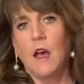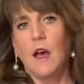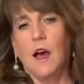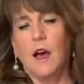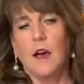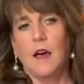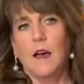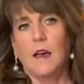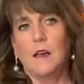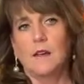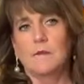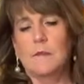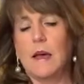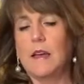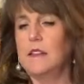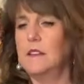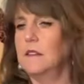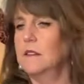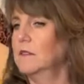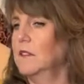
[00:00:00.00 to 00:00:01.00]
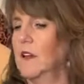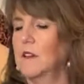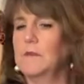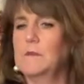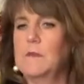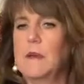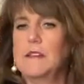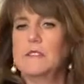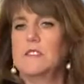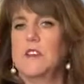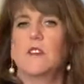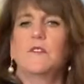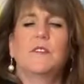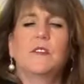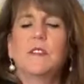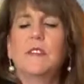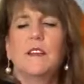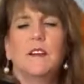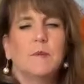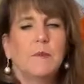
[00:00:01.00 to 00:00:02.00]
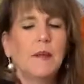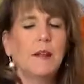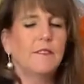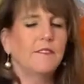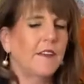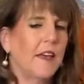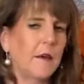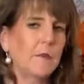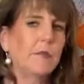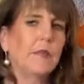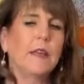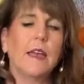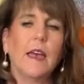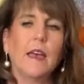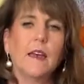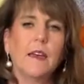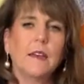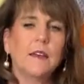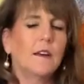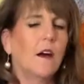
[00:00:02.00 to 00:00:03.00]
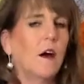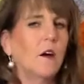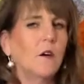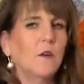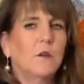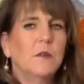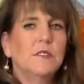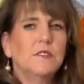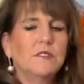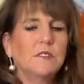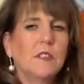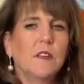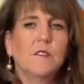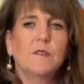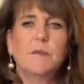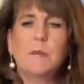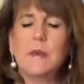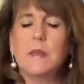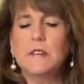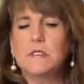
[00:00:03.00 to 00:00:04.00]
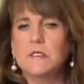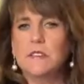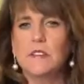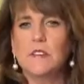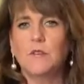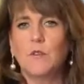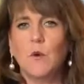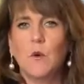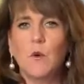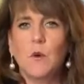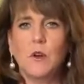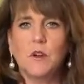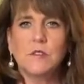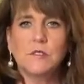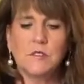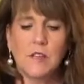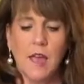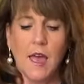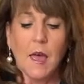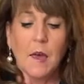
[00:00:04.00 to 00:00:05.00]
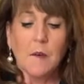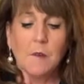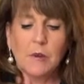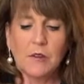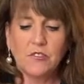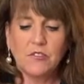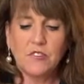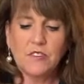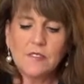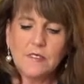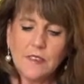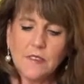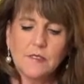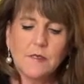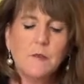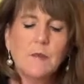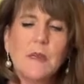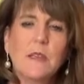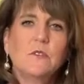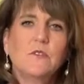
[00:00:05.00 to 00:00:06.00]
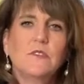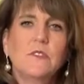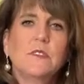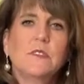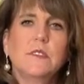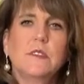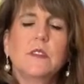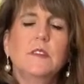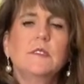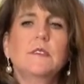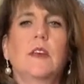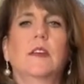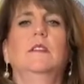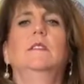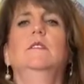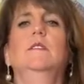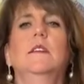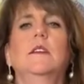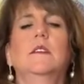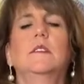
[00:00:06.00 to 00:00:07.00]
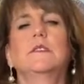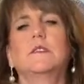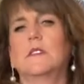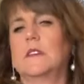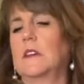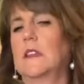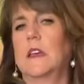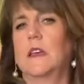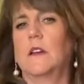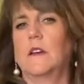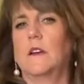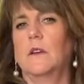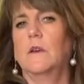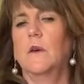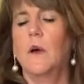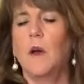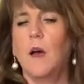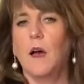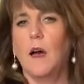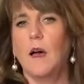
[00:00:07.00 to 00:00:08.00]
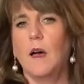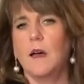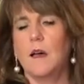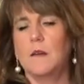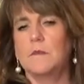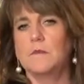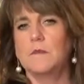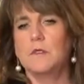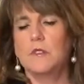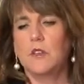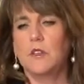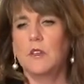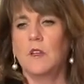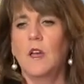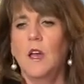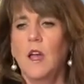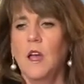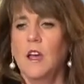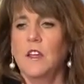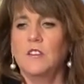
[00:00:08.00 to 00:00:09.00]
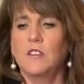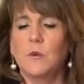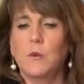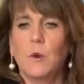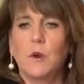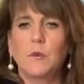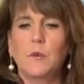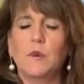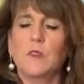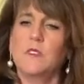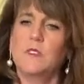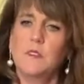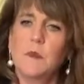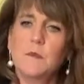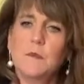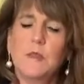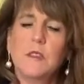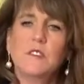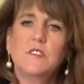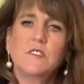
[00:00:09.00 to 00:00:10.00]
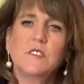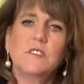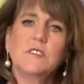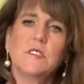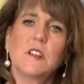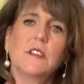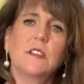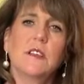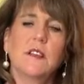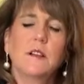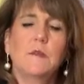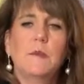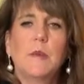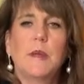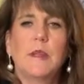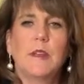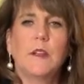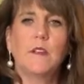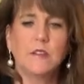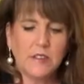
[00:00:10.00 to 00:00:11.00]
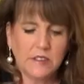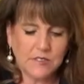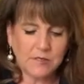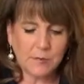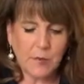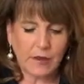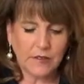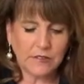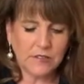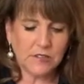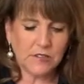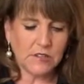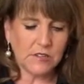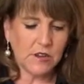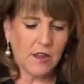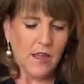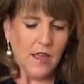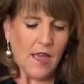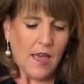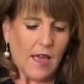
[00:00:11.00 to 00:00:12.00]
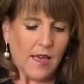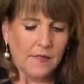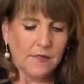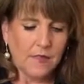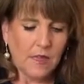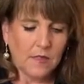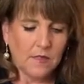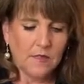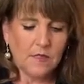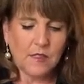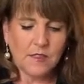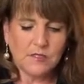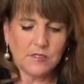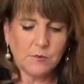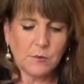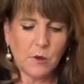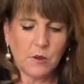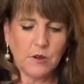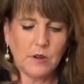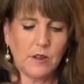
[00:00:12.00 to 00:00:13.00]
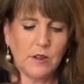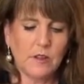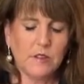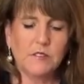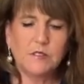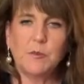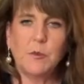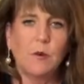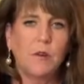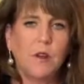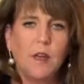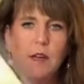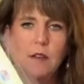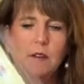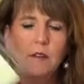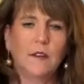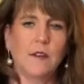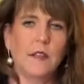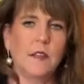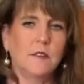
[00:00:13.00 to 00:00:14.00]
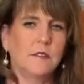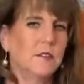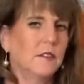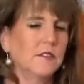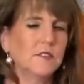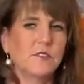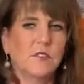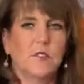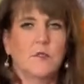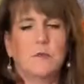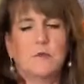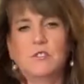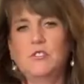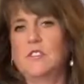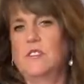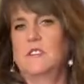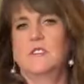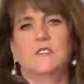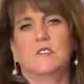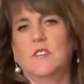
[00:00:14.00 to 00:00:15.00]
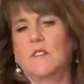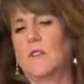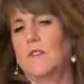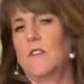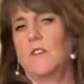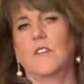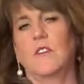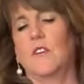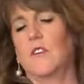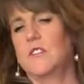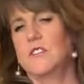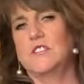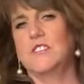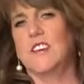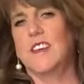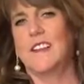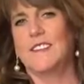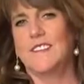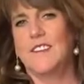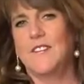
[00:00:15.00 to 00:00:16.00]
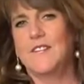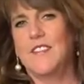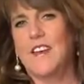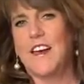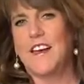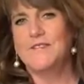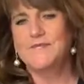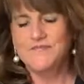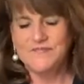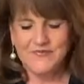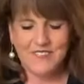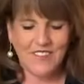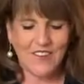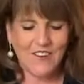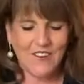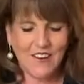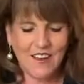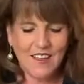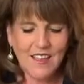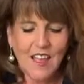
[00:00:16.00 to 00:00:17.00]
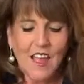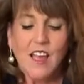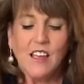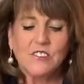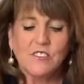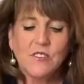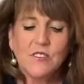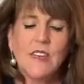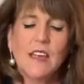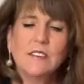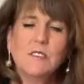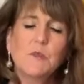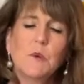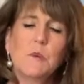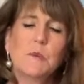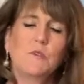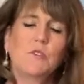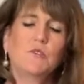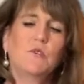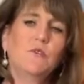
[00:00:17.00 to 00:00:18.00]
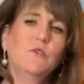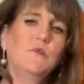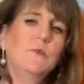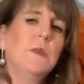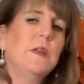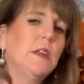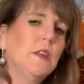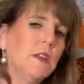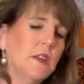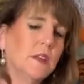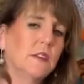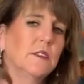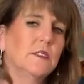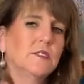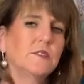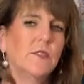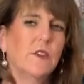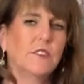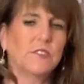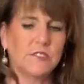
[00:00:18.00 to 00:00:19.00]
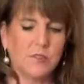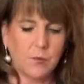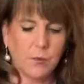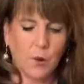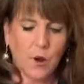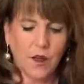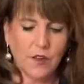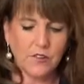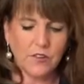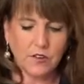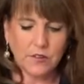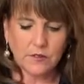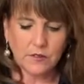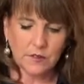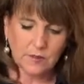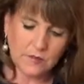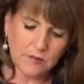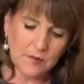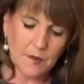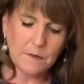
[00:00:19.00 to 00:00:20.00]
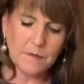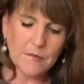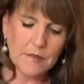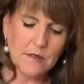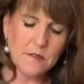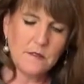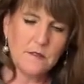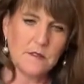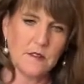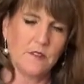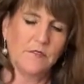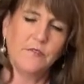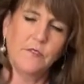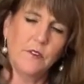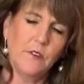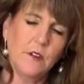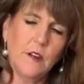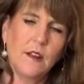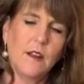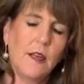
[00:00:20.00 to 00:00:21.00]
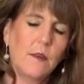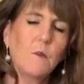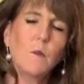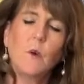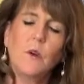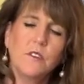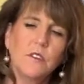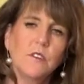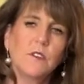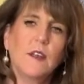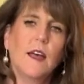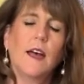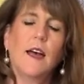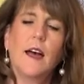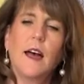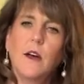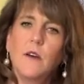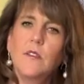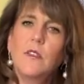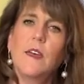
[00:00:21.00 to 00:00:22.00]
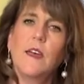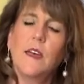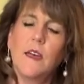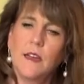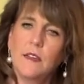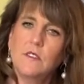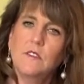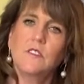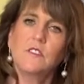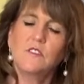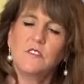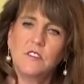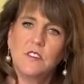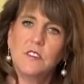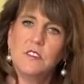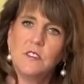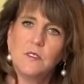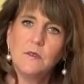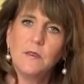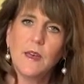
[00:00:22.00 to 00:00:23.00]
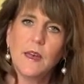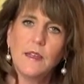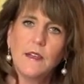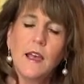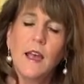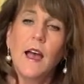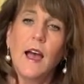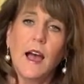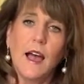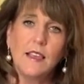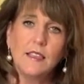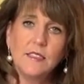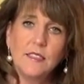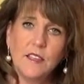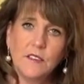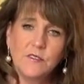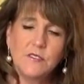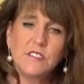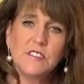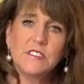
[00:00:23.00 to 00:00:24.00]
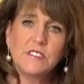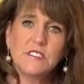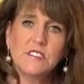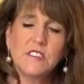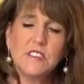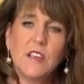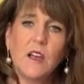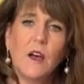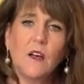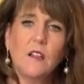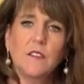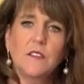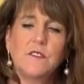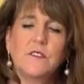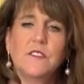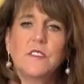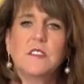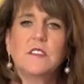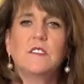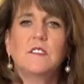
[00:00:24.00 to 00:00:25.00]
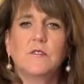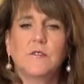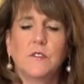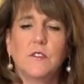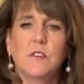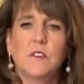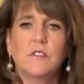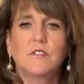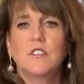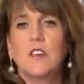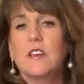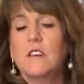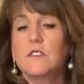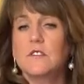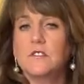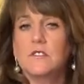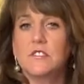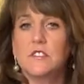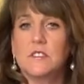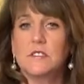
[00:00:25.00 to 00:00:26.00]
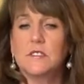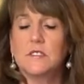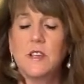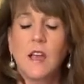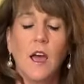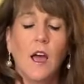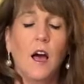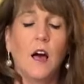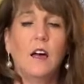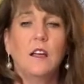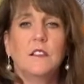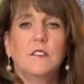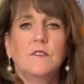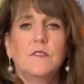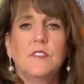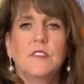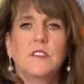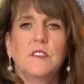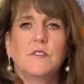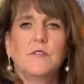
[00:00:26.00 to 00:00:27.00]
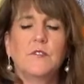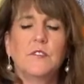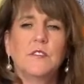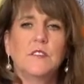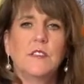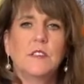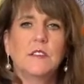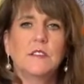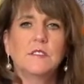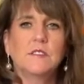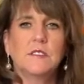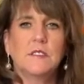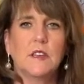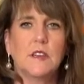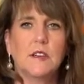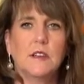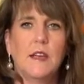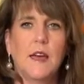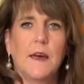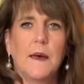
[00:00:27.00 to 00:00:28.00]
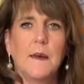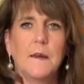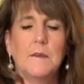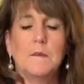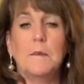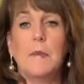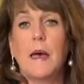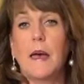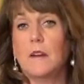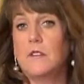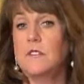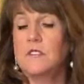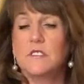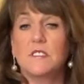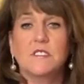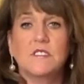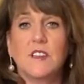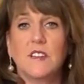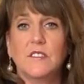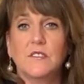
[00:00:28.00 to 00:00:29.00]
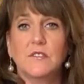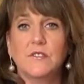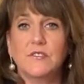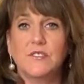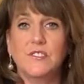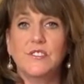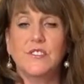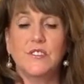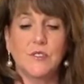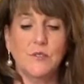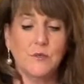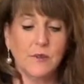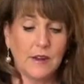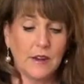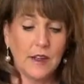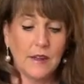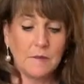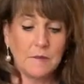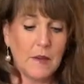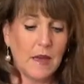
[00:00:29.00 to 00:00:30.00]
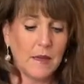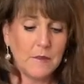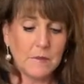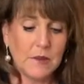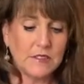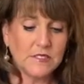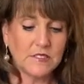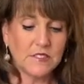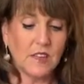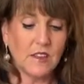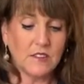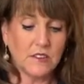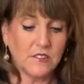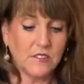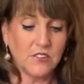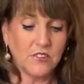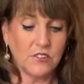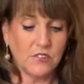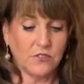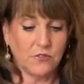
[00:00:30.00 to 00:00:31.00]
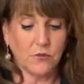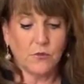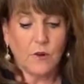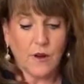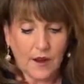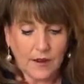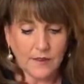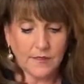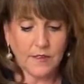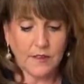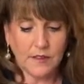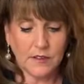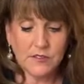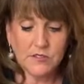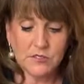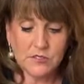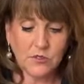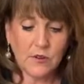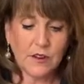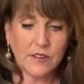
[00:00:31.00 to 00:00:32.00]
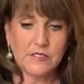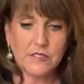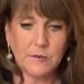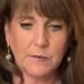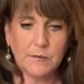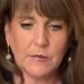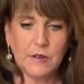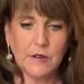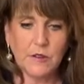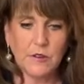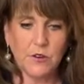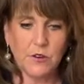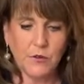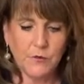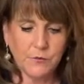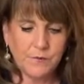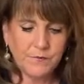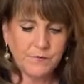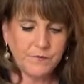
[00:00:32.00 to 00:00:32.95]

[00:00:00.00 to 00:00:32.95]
I love myself a little bit of applique, always love piecing, of course, but she's got some interesting techniques in here to work with, something just a little bit unexpected. And then this one is put on an antique sewing machine, so of course you gotta love that. All right, so that's what drew me in as far as the project. It's something different, and I wondered how the heck did she do that? I love to see all of the different challenges, all of the different things that pattern designers do, and I'm excited to try this, try something new.